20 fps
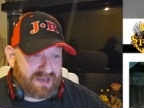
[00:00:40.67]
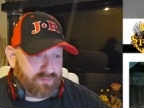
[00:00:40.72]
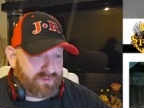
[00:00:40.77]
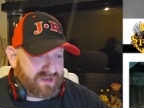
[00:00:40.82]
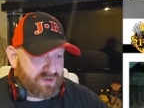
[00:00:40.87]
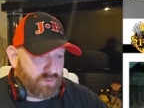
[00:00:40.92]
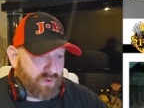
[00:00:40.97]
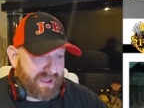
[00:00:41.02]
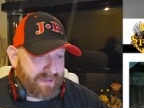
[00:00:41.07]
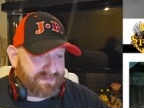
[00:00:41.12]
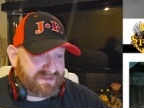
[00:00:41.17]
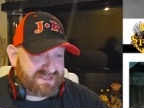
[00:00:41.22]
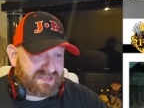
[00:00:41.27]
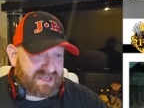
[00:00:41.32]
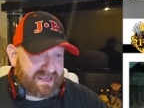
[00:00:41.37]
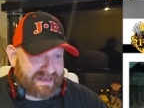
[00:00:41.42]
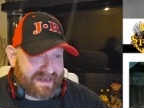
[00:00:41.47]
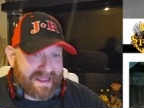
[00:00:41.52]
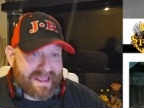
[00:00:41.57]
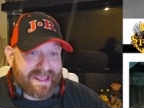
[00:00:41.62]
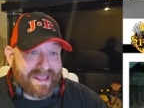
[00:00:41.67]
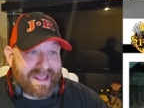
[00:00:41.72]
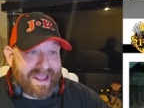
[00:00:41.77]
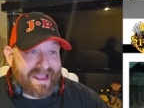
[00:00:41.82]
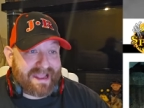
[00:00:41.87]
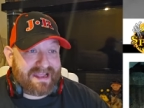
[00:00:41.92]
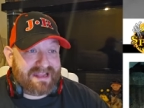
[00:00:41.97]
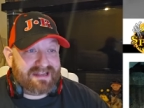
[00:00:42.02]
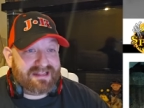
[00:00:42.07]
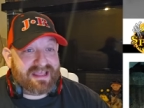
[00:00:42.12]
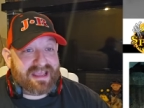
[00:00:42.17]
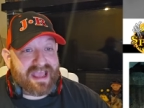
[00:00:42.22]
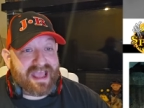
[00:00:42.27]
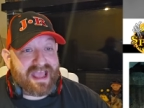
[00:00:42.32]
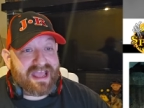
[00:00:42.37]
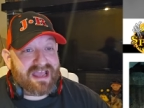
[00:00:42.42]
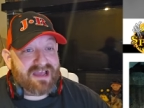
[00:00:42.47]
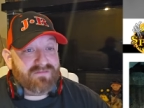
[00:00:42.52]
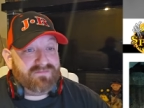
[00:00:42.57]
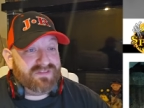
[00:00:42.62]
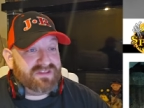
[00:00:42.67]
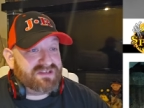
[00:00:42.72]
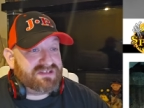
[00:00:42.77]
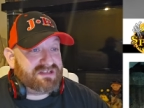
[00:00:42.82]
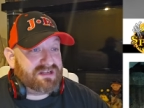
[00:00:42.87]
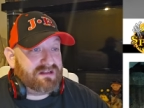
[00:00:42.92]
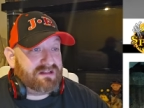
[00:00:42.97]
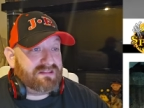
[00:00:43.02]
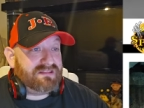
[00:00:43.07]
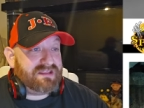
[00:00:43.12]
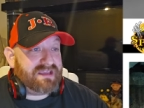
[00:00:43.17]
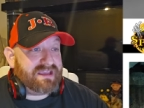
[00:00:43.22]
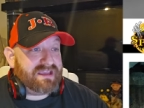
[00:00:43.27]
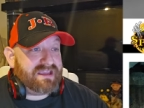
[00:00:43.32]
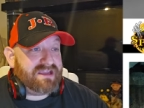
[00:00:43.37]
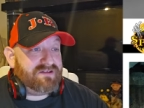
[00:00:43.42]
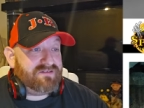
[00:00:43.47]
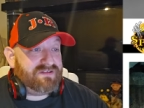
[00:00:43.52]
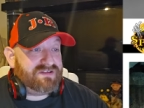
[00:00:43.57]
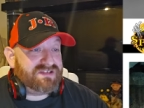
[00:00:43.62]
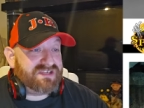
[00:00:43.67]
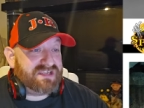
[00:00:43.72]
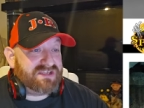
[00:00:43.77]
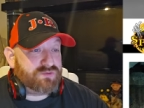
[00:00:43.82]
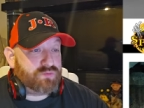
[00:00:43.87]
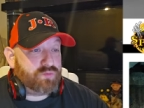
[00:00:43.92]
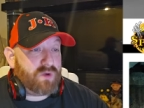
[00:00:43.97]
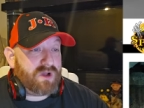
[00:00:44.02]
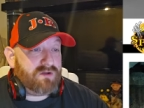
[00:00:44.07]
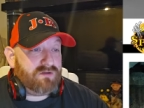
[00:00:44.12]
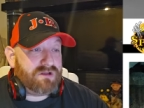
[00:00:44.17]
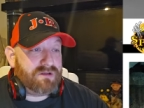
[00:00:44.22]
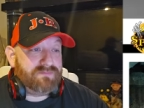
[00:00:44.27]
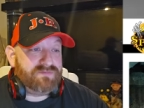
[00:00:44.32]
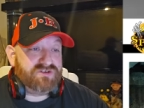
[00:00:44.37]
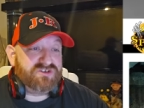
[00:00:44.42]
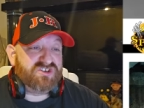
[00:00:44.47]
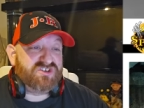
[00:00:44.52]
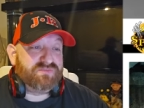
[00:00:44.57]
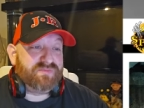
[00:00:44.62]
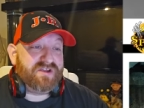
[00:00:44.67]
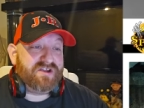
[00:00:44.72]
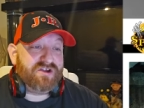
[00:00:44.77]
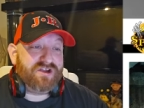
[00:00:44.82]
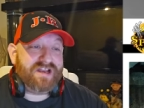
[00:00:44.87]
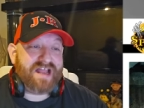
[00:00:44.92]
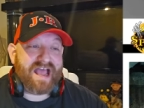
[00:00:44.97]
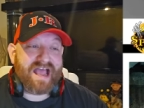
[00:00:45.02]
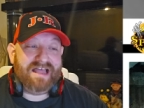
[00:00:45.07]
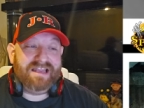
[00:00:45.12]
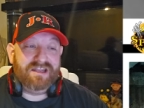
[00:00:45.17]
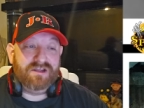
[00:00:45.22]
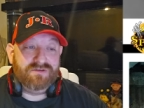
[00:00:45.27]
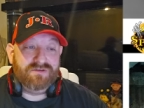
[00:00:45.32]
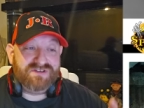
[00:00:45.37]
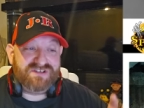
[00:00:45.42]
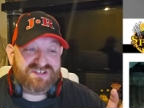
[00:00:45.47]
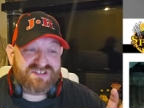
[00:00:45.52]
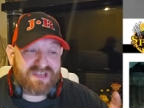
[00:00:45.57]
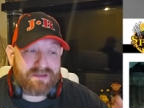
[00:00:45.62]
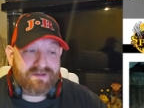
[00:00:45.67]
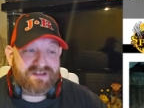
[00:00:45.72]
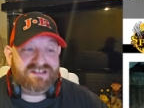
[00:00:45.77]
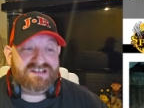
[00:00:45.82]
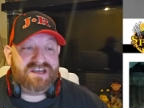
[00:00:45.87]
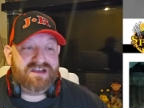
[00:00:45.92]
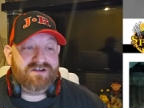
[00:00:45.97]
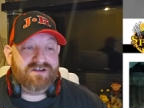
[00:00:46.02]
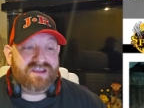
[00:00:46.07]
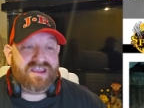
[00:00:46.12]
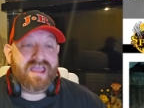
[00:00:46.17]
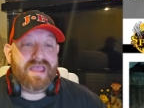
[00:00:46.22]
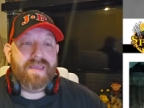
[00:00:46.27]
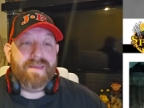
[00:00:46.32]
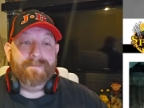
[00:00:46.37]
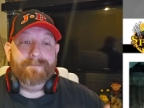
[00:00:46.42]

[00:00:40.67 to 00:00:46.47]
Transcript: Halloween website, and they have this little thing here that says, "Welcome to Spirit Hallows Cemetery.